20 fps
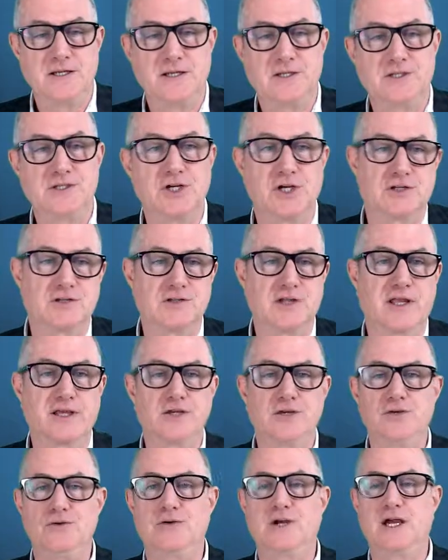just like
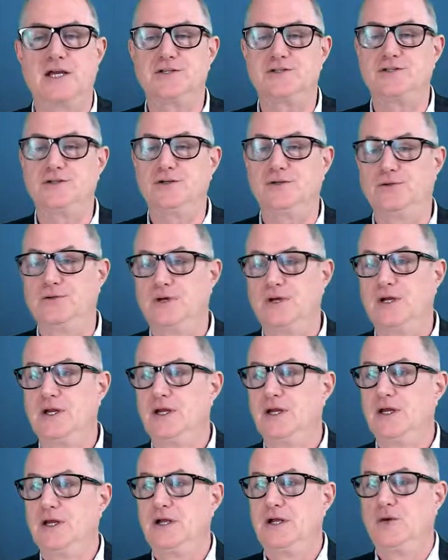you guys do.
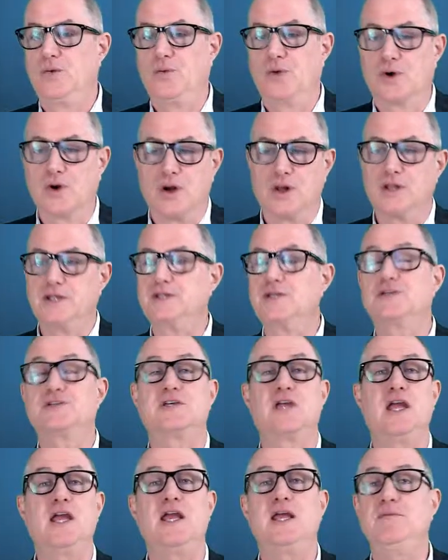We're all in the
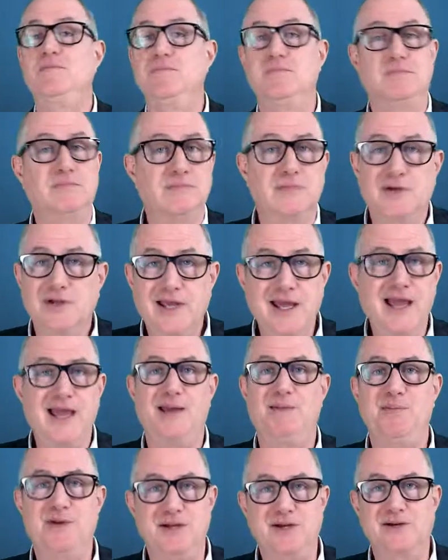same game
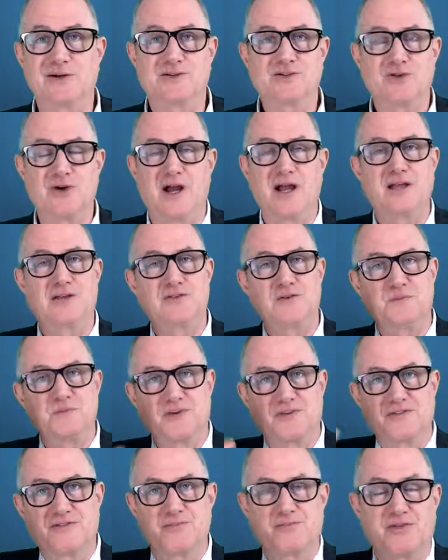here, trying to
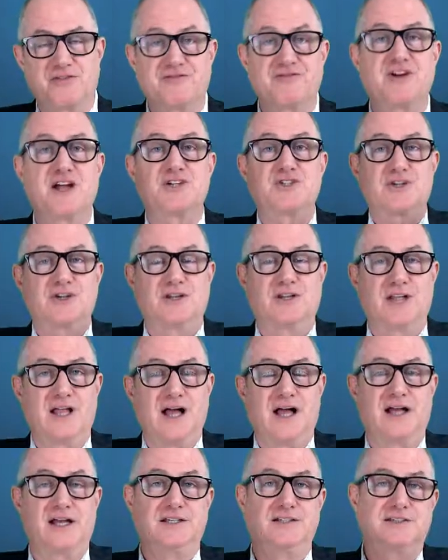
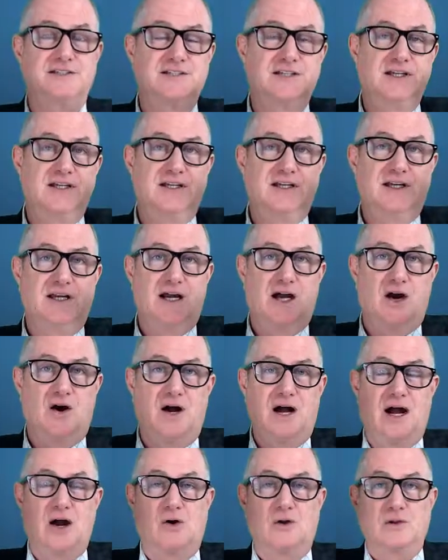professionalize
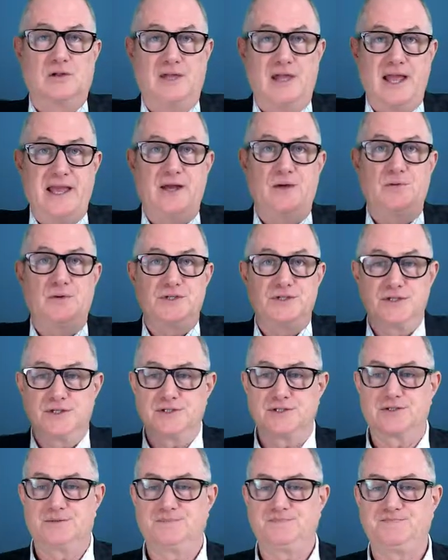our
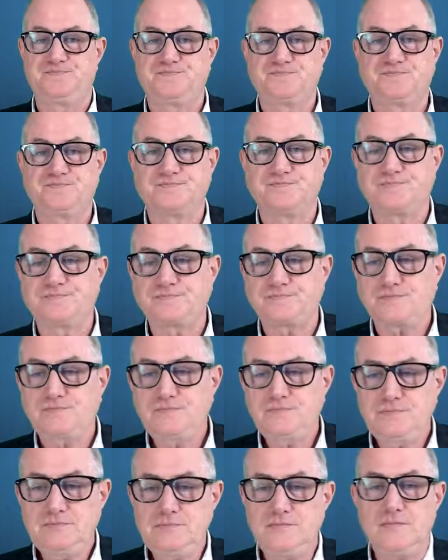languages,
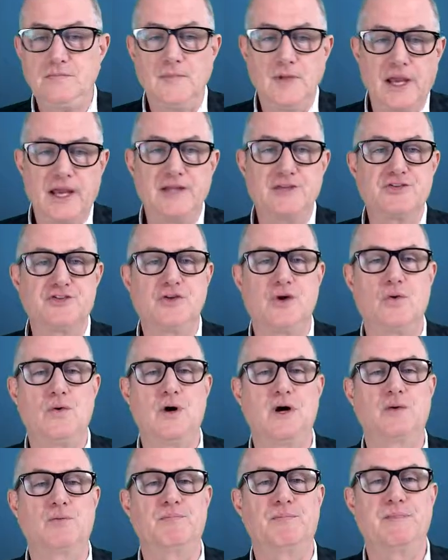and so
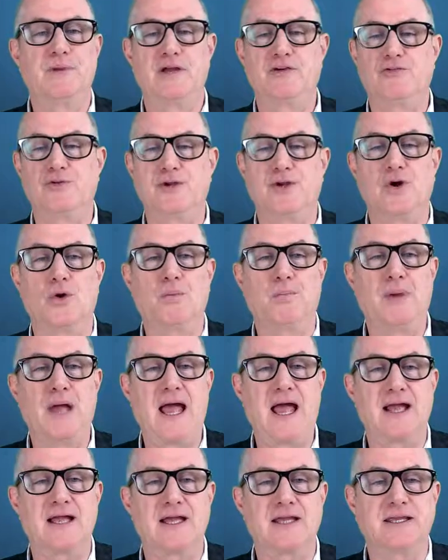on. If we go
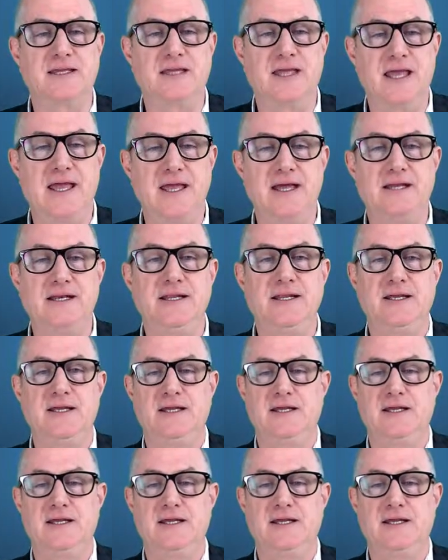back again